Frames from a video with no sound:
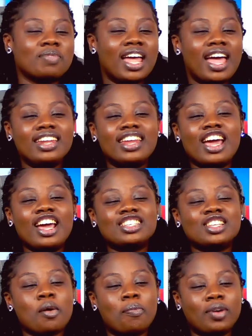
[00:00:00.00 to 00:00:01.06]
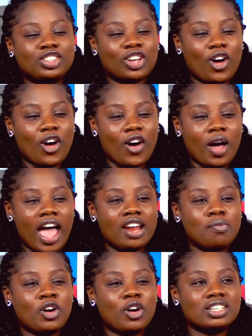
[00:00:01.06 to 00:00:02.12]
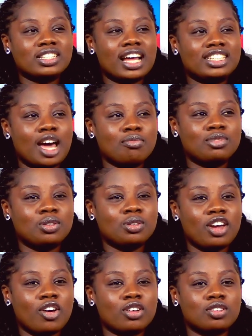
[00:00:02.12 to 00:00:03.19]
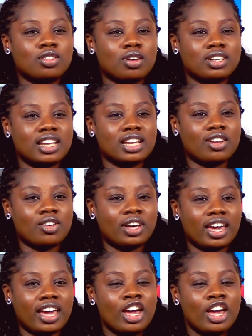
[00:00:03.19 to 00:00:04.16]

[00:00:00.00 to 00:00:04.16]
there is a poto, and because that time too, he also thought that okay,